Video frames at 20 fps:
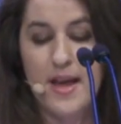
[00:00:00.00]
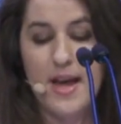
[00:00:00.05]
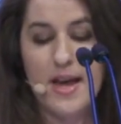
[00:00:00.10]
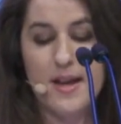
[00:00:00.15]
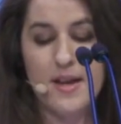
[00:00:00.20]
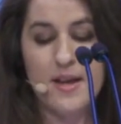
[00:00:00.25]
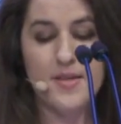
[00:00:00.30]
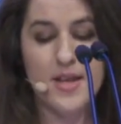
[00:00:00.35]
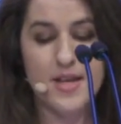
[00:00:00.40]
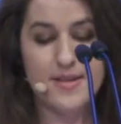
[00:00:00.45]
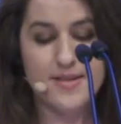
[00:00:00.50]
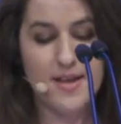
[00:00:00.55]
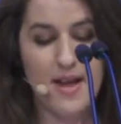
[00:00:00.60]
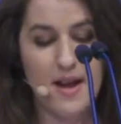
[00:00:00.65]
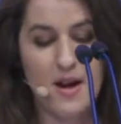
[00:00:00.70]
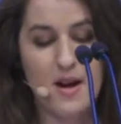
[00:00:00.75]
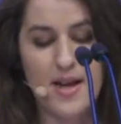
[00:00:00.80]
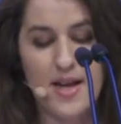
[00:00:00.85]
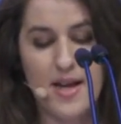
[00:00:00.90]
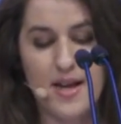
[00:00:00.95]
And in these
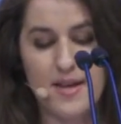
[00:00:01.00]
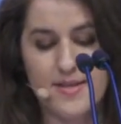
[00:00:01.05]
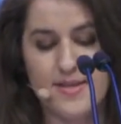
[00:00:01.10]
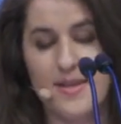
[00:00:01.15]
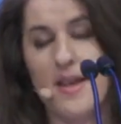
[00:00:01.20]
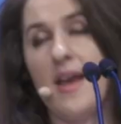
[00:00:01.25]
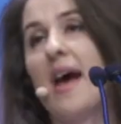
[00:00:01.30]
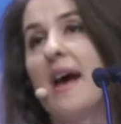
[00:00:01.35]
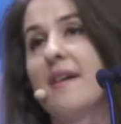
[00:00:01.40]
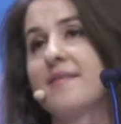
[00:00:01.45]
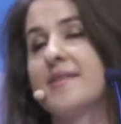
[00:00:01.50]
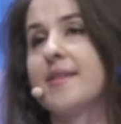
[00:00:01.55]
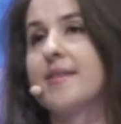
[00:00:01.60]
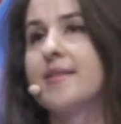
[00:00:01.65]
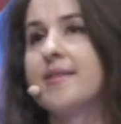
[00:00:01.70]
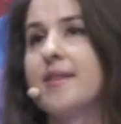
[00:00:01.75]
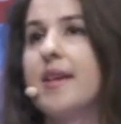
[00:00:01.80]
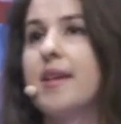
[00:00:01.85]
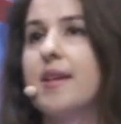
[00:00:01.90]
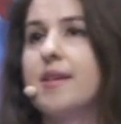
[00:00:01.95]
areas, they have
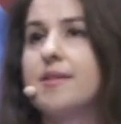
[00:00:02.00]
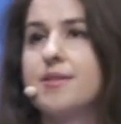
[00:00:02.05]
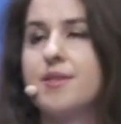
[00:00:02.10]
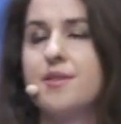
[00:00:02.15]
succeeded.